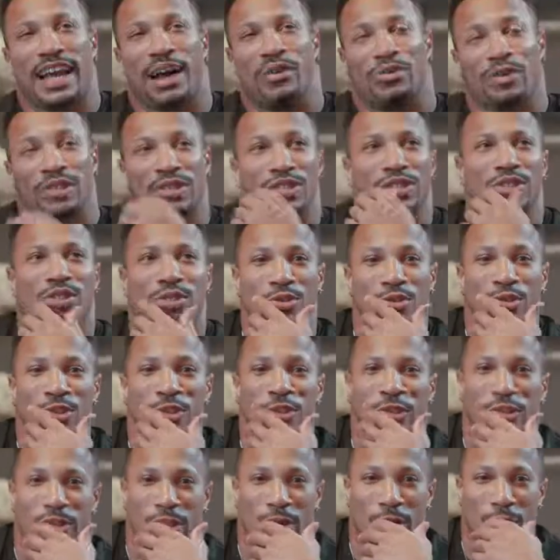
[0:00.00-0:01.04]
I was two
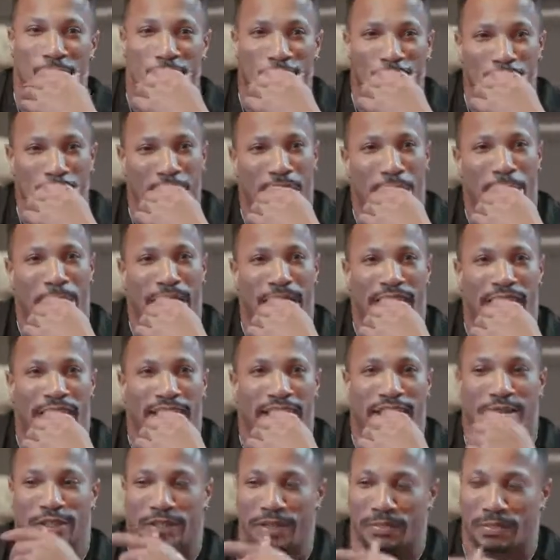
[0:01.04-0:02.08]
years old maybe, and
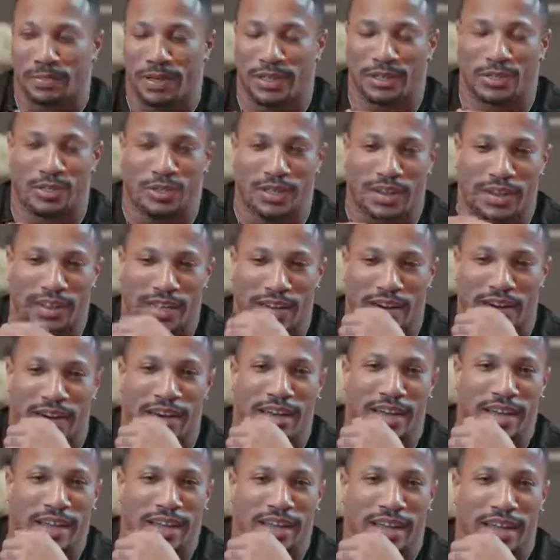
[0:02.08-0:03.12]
there's a picture in there.
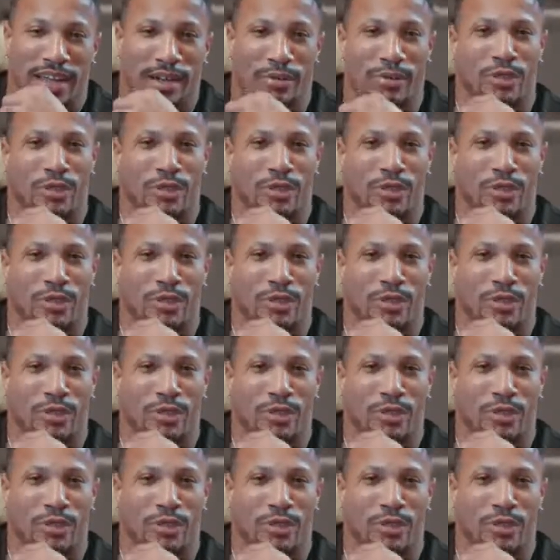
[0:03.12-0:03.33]
It